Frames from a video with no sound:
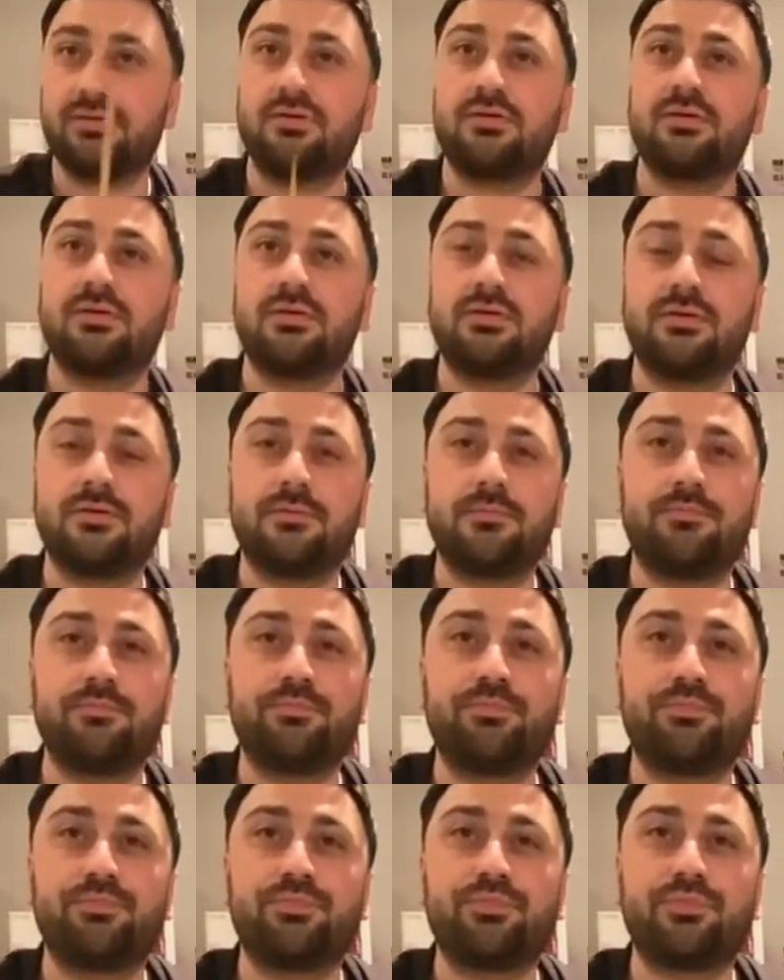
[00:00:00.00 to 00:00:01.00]
You used to
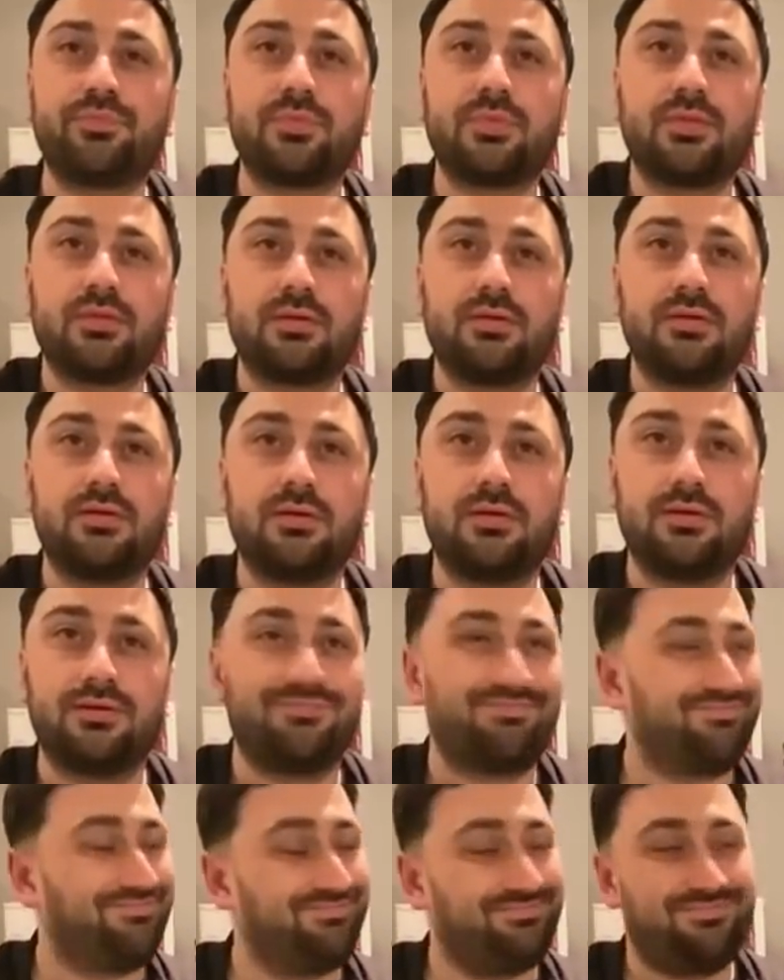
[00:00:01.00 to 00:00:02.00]
do it in cushion all the
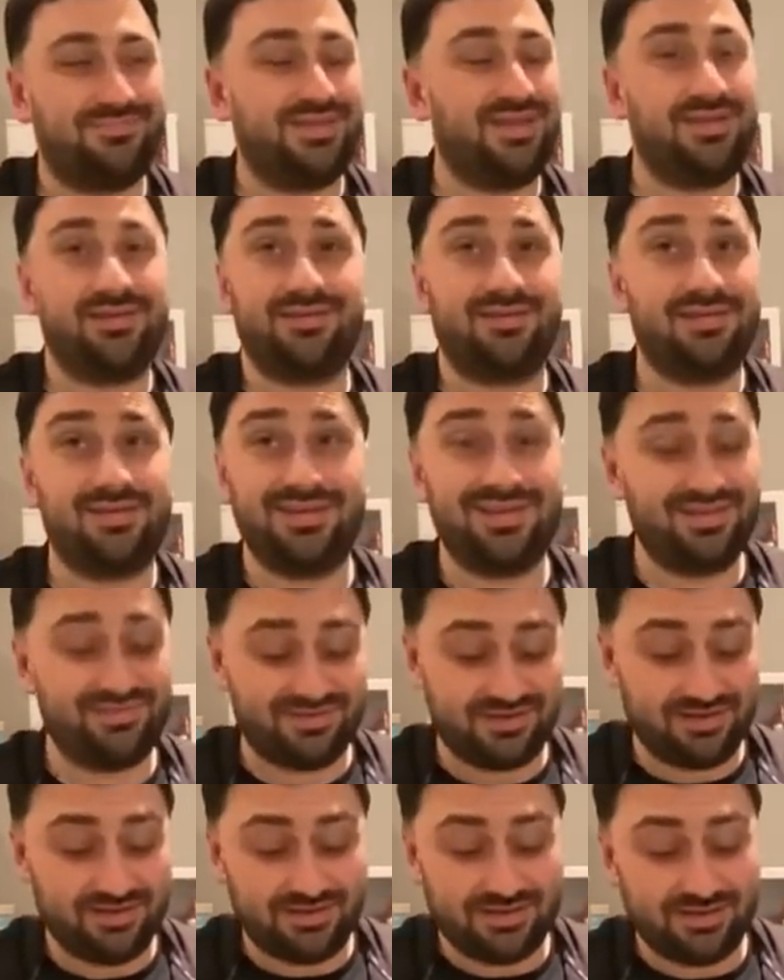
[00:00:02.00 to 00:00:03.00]
time? Yeah,
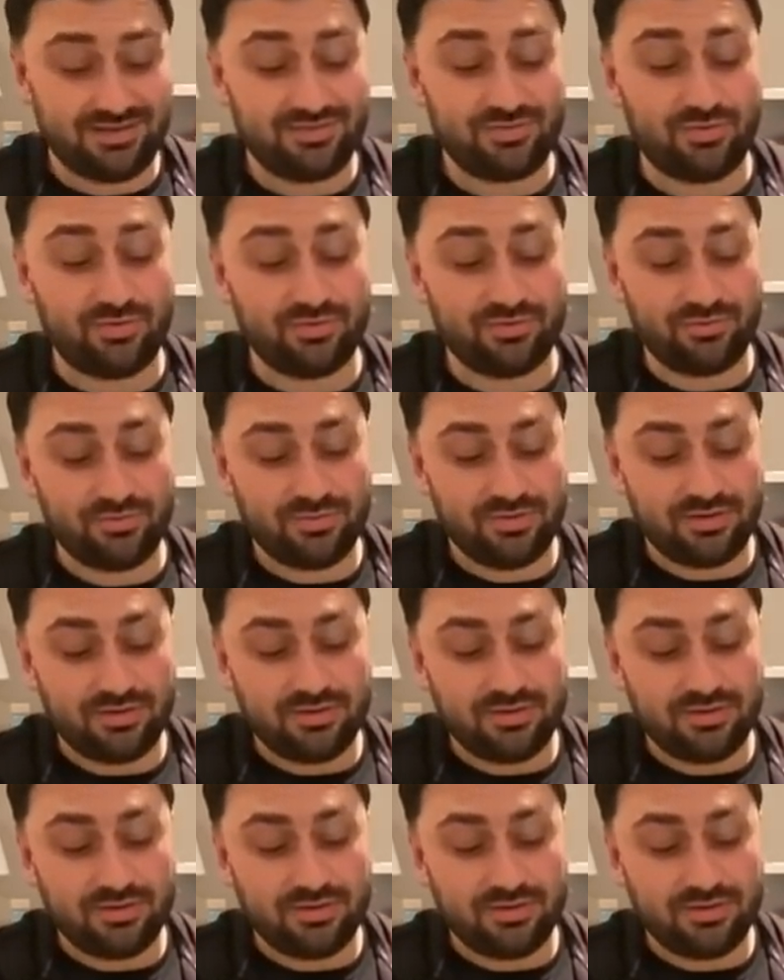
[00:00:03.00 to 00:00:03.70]
easy. Doddle.